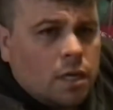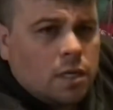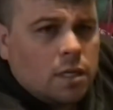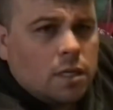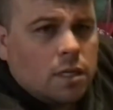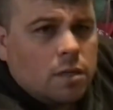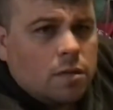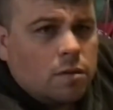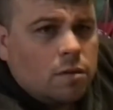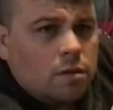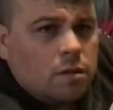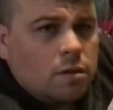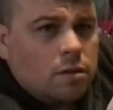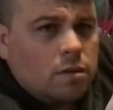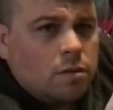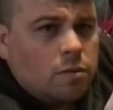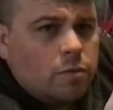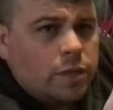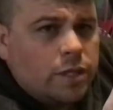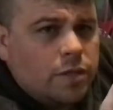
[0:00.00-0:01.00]
Little
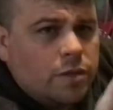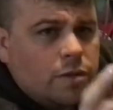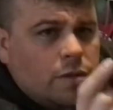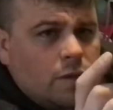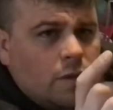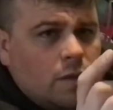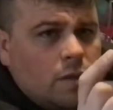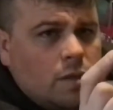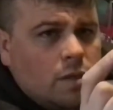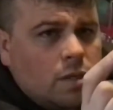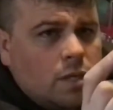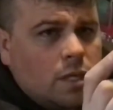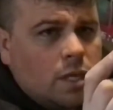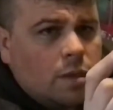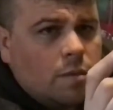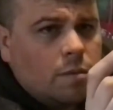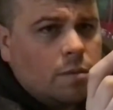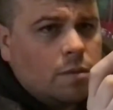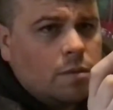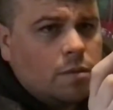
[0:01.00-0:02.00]
wizard
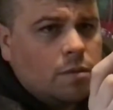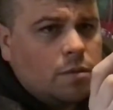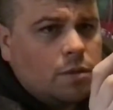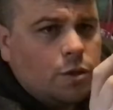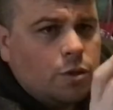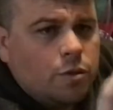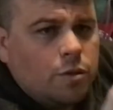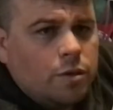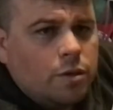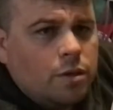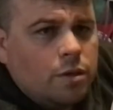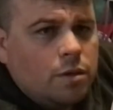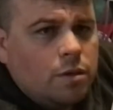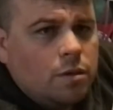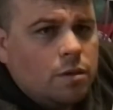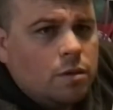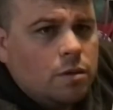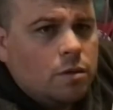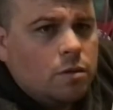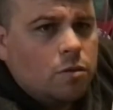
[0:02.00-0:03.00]
type druid
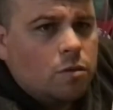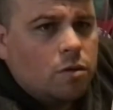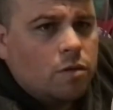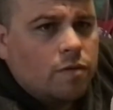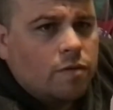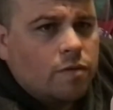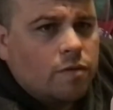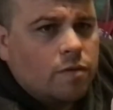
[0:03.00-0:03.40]
dwarf.